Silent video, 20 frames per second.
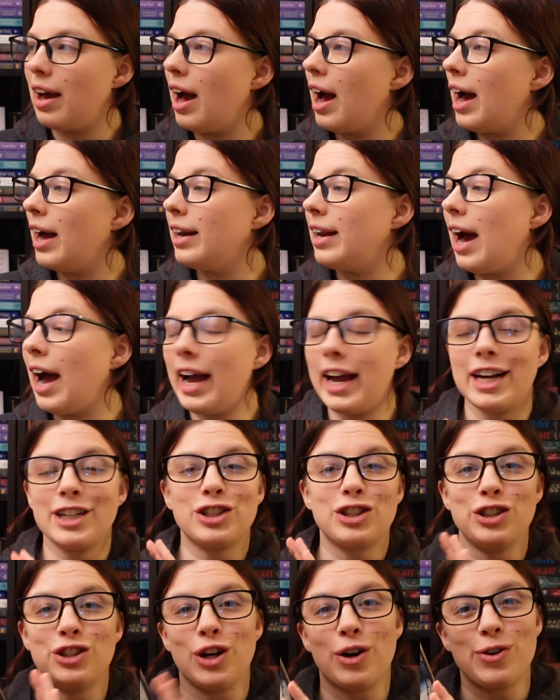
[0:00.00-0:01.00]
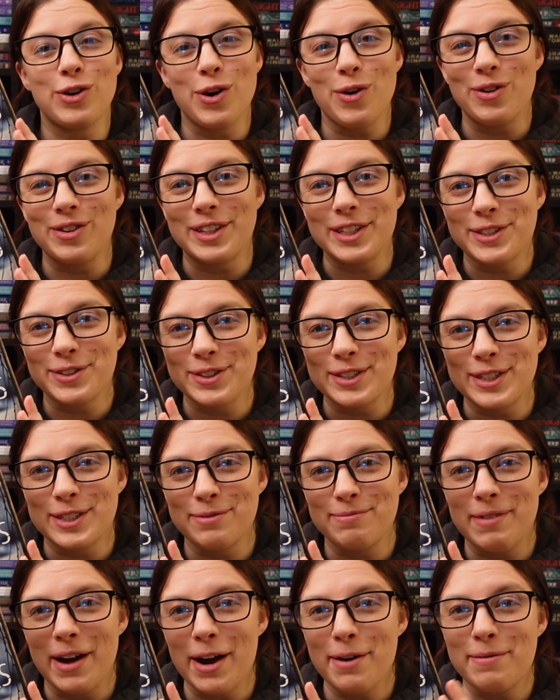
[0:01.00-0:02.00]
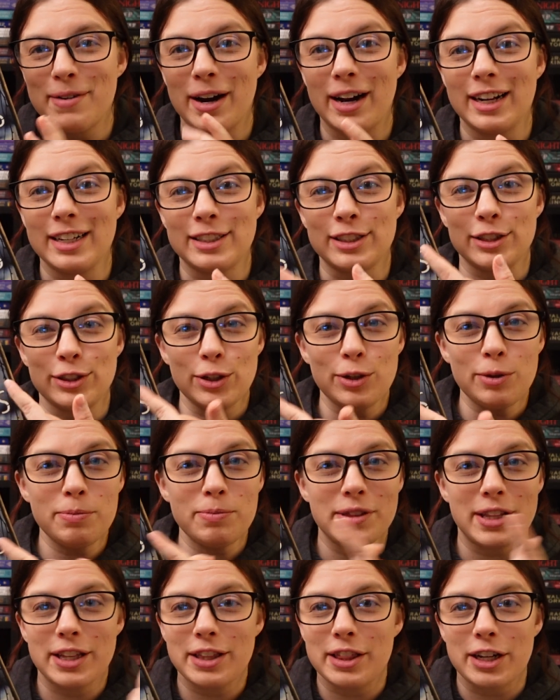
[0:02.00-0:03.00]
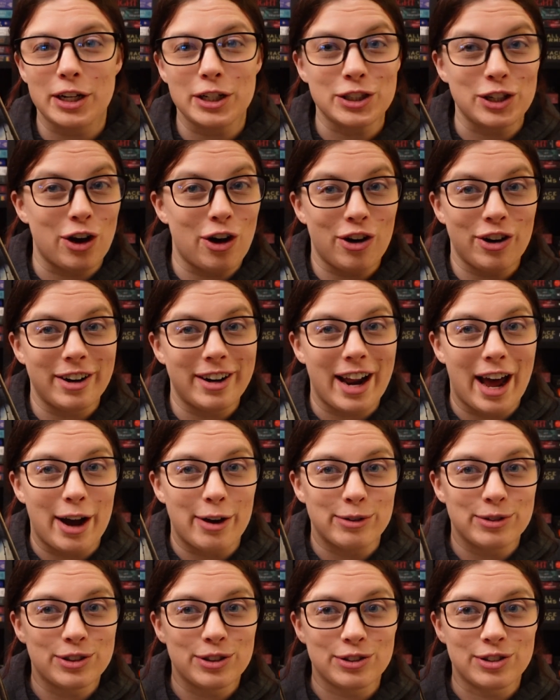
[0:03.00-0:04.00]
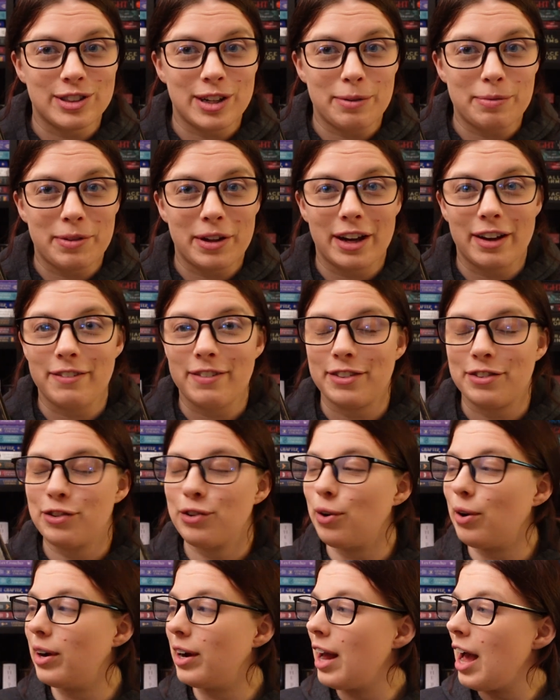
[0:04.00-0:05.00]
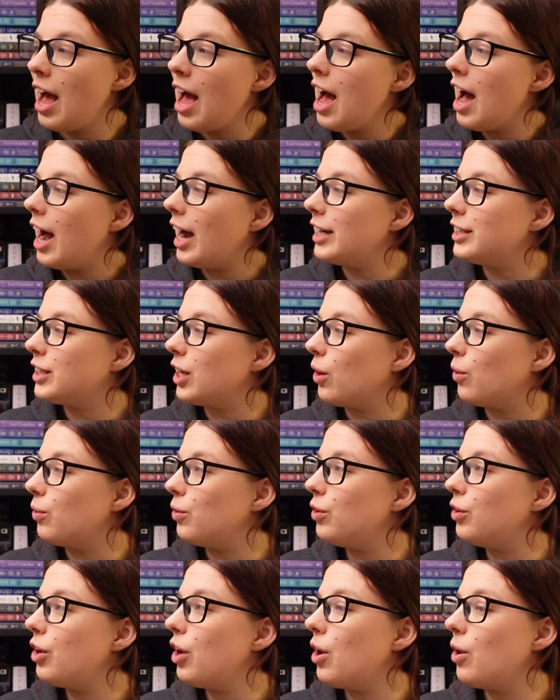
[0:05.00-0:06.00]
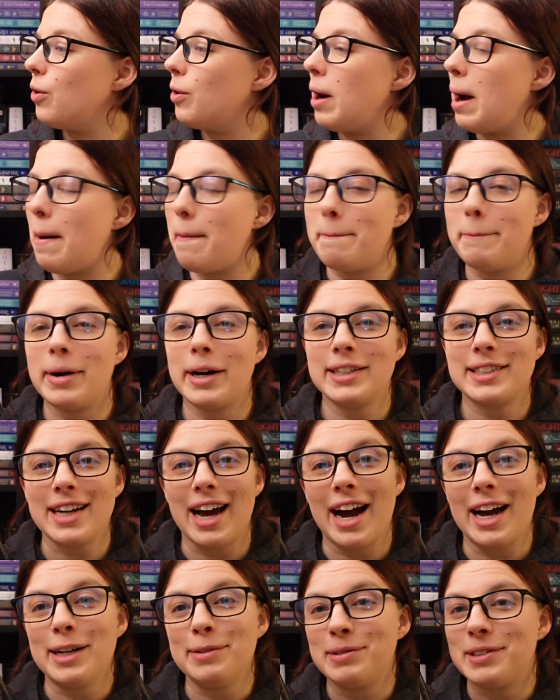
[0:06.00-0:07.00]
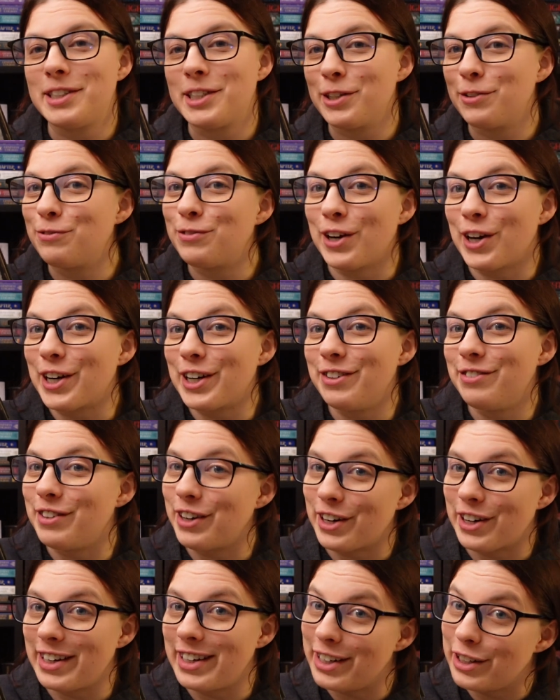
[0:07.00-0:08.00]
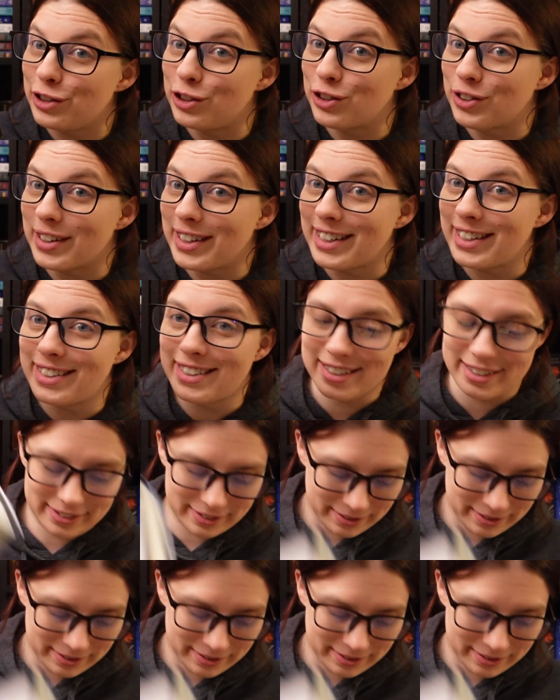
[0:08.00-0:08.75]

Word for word: and I actually don't know what this one is about, but I assume that there's a haunted house or something of the sort. I don't know, but I'm still very, very intrigued